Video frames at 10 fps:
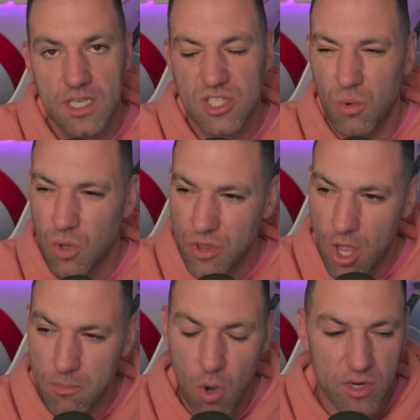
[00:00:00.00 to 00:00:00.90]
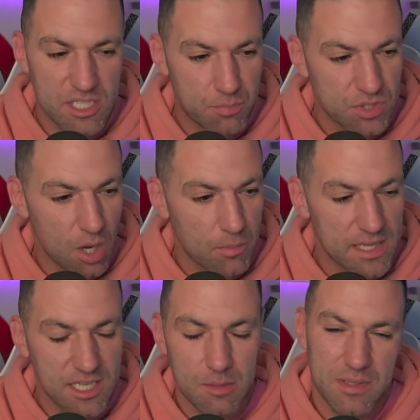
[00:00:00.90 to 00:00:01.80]
So although mine is predominantly
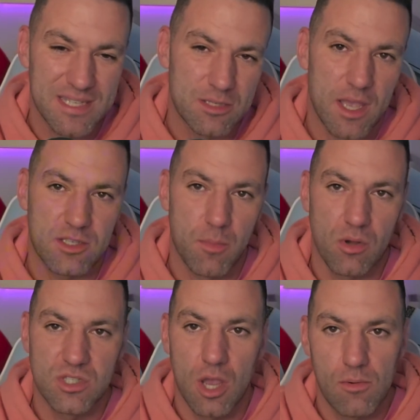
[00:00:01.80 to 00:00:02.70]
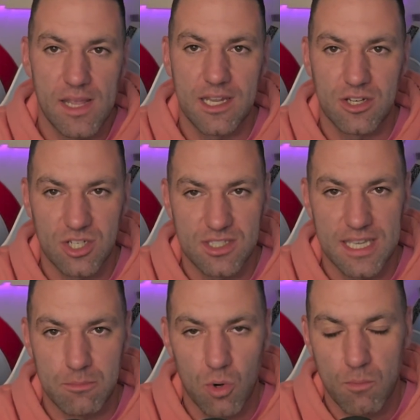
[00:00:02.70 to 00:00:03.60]
going to be this Xbox only and I just
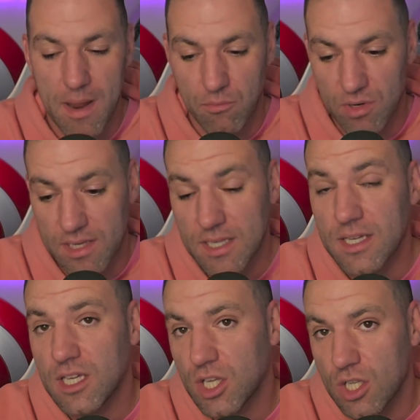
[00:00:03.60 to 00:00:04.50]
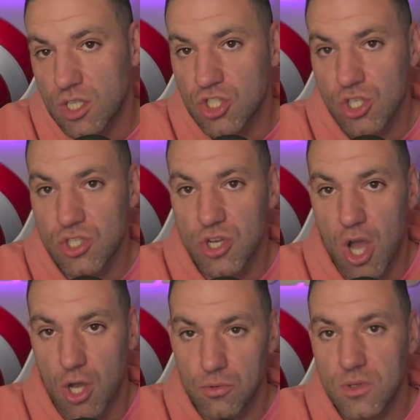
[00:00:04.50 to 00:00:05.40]
need more memory, just
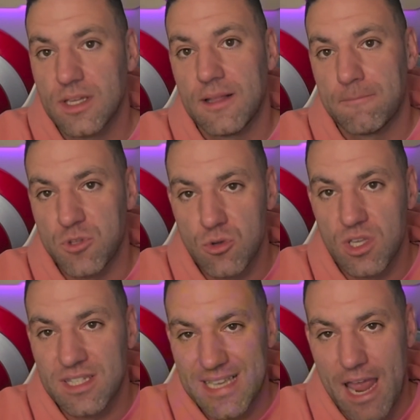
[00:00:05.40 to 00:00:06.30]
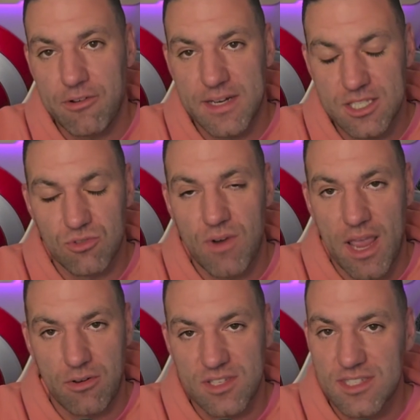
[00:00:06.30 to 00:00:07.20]
know you can carry this
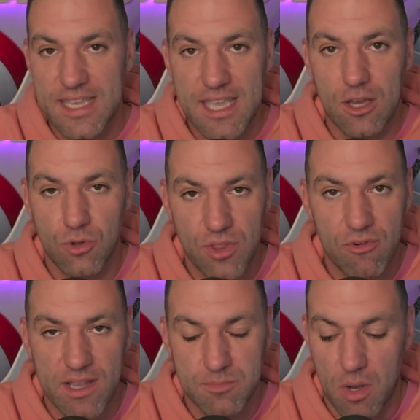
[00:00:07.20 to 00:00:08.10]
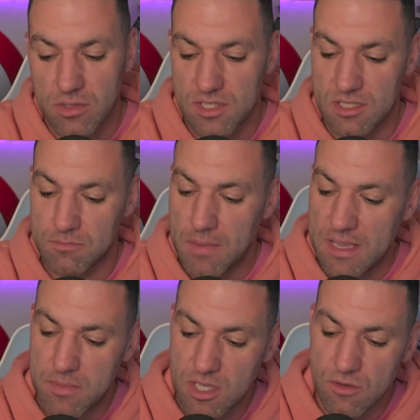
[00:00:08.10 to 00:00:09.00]
around and stick it on other Xboxes.
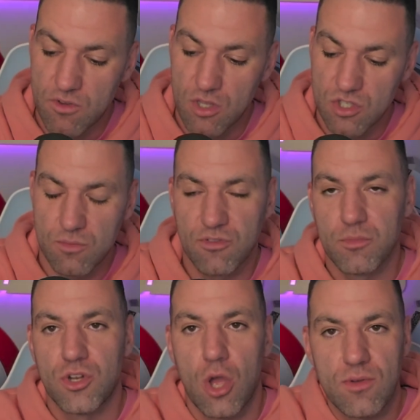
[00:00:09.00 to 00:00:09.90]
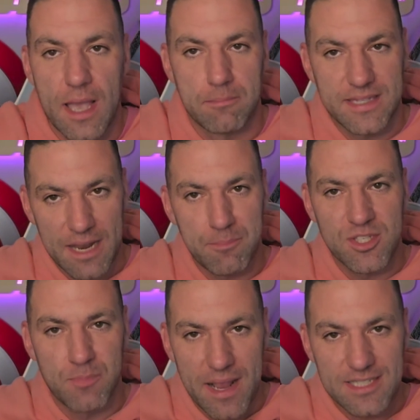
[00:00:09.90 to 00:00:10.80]
Maybe you've got some from the No Camp Dad
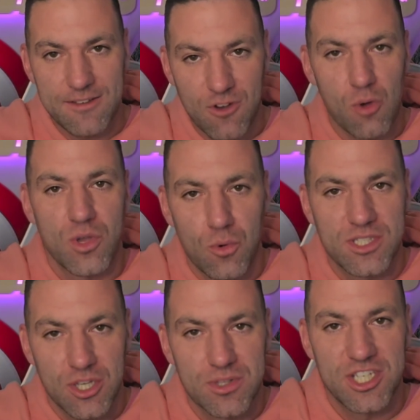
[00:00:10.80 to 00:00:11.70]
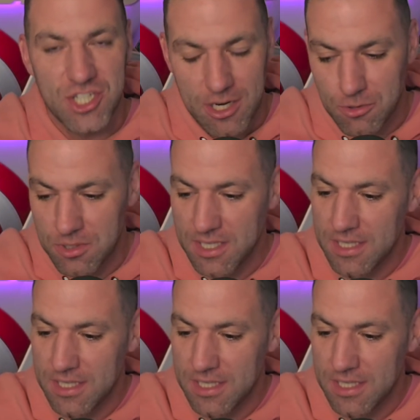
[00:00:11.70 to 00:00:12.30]
perspective, like we always do on this channel.